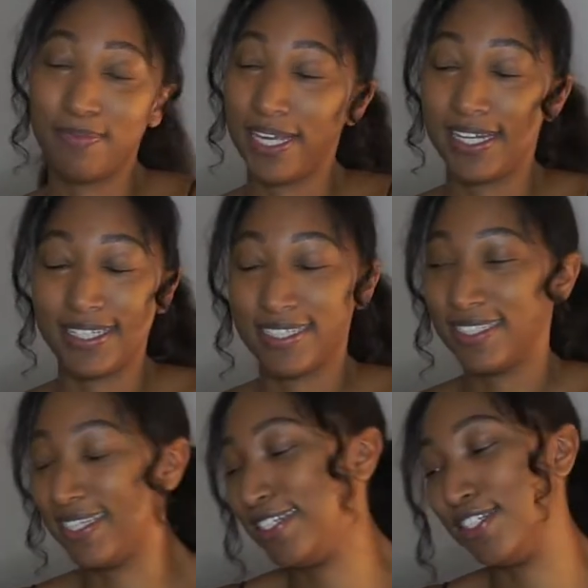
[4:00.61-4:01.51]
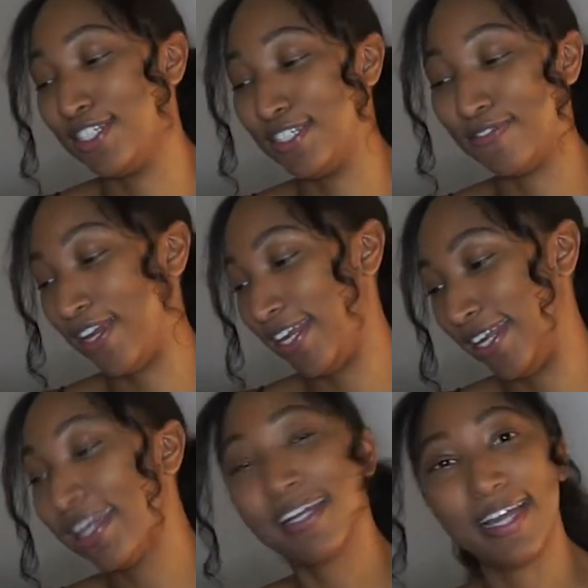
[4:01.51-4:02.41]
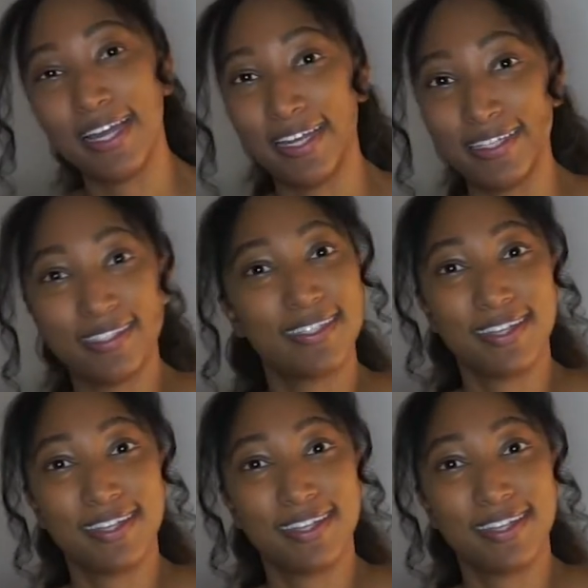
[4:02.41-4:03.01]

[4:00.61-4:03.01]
because it's just funny, and